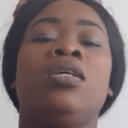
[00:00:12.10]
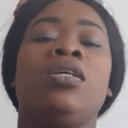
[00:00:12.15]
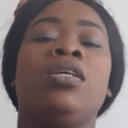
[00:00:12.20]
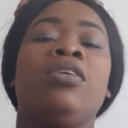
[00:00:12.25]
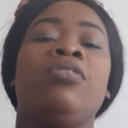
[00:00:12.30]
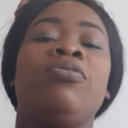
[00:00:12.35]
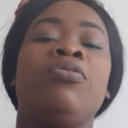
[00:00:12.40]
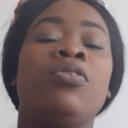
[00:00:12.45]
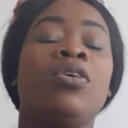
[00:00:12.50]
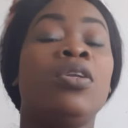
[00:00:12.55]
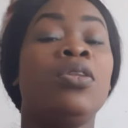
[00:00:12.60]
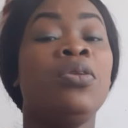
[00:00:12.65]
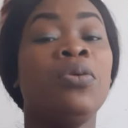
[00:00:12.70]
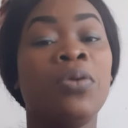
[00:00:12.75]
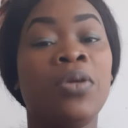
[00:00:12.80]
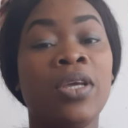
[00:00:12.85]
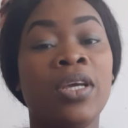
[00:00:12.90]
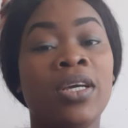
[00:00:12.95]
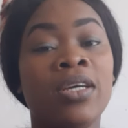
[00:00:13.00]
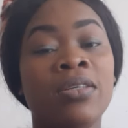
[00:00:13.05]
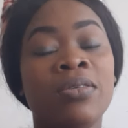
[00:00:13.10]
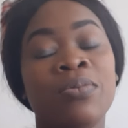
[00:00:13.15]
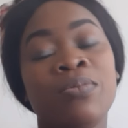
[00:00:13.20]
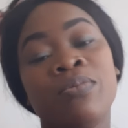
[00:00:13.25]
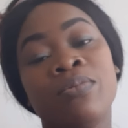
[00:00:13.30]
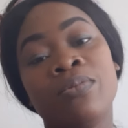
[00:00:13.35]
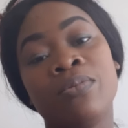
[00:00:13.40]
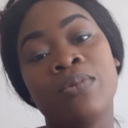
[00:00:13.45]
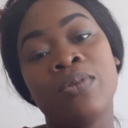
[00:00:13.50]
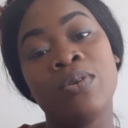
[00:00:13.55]
If you are new here,
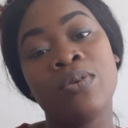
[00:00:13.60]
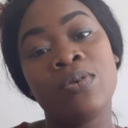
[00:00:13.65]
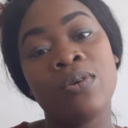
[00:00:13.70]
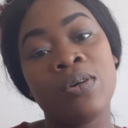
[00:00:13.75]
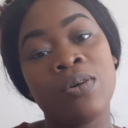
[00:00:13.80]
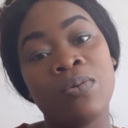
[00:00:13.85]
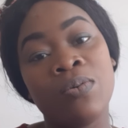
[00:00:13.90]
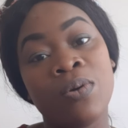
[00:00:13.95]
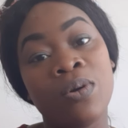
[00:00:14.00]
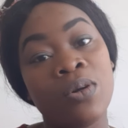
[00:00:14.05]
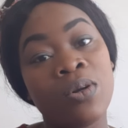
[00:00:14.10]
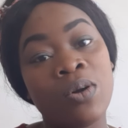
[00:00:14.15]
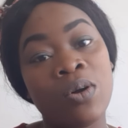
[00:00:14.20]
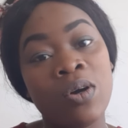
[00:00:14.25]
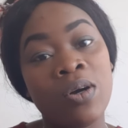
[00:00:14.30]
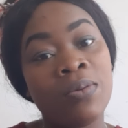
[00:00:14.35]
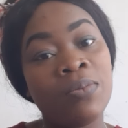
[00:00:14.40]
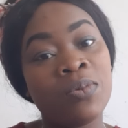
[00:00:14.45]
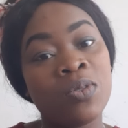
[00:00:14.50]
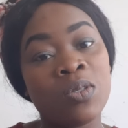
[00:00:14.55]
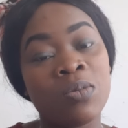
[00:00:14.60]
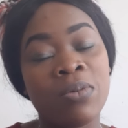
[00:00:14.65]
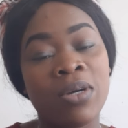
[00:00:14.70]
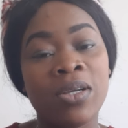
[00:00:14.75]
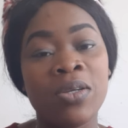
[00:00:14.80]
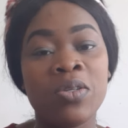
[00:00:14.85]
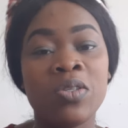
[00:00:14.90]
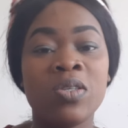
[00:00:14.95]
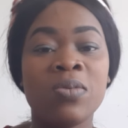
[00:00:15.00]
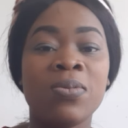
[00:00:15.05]
you are welcome to
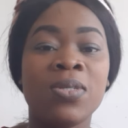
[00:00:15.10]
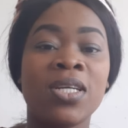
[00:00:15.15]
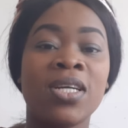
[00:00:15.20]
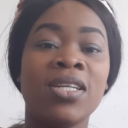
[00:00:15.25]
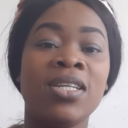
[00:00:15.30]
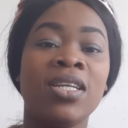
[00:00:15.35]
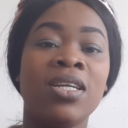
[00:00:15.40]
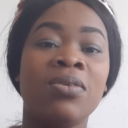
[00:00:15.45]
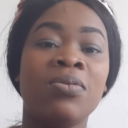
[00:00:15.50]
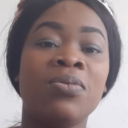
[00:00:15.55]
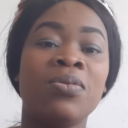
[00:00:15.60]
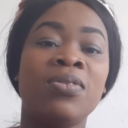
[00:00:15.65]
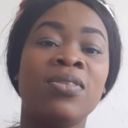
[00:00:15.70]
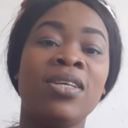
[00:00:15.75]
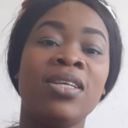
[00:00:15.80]
my YouTube channel.